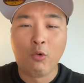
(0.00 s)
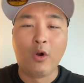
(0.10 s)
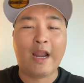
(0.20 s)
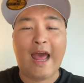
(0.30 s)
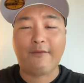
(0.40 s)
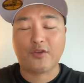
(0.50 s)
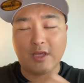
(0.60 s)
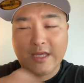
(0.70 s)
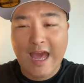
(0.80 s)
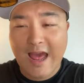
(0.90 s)
would have
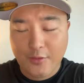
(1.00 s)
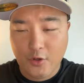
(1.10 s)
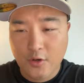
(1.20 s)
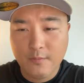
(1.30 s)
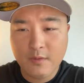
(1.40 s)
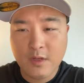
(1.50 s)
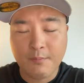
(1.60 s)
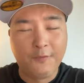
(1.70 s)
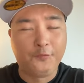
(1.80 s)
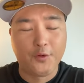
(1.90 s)
to gather
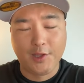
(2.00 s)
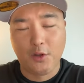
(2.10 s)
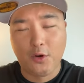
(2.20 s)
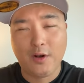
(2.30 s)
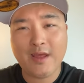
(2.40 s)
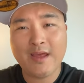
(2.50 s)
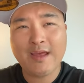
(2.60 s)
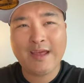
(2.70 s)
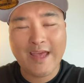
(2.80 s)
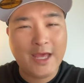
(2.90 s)
before the Lord
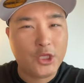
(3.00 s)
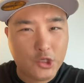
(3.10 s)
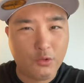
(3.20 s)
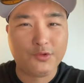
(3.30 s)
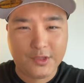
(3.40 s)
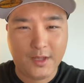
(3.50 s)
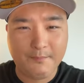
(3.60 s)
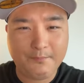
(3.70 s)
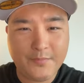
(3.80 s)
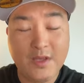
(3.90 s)
in
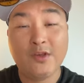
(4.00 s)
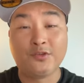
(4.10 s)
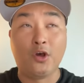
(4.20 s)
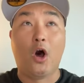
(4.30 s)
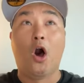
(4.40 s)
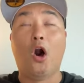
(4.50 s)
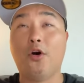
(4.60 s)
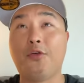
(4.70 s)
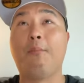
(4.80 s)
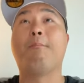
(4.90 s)
Jerusalem. So
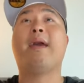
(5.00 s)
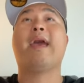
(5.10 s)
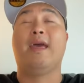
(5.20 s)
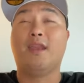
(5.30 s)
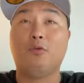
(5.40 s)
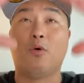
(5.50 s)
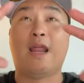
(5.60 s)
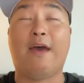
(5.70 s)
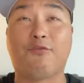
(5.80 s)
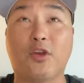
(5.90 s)
all the men
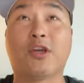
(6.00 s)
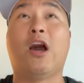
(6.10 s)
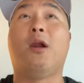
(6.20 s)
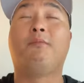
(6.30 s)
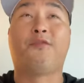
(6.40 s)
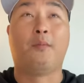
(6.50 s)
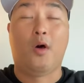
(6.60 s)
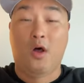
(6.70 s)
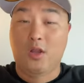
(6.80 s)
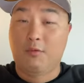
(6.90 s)
would have to come
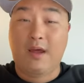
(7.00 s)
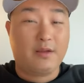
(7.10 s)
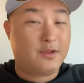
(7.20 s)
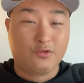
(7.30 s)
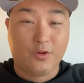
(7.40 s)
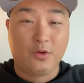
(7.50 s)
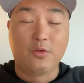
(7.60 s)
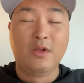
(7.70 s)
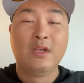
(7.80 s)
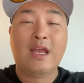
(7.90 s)
from all around
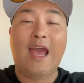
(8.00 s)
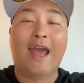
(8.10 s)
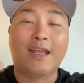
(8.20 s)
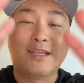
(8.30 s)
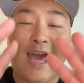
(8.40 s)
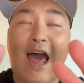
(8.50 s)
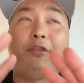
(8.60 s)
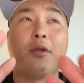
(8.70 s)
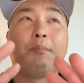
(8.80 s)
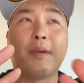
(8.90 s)
Israel and
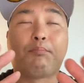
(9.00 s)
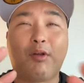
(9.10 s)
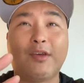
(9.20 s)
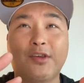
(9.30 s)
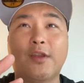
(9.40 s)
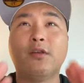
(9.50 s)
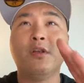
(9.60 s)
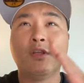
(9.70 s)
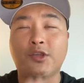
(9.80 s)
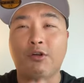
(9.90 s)
gather and be present
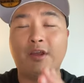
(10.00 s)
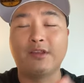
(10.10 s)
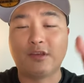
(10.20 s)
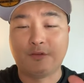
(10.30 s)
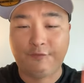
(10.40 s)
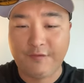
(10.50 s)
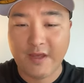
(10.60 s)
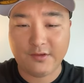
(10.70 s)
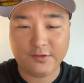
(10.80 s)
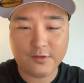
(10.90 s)
during this
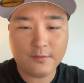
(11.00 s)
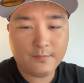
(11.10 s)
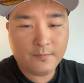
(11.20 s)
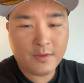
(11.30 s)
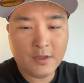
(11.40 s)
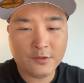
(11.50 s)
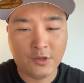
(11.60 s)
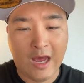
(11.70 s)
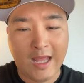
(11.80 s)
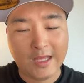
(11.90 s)
feast.
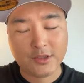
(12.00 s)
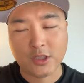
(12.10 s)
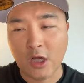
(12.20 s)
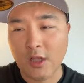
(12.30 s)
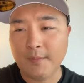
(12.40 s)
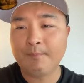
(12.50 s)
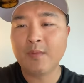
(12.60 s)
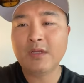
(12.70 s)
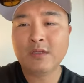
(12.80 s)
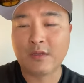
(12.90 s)
So I like to call it
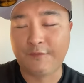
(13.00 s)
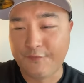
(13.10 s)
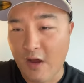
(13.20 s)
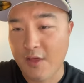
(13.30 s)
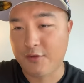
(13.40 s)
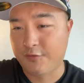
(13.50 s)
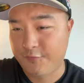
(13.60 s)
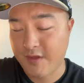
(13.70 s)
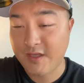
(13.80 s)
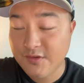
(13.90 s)
the Father's
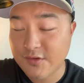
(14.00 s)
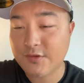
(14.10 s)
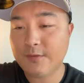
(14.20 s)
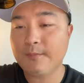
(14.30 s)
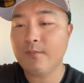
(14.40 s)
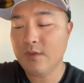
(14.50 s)
Feast.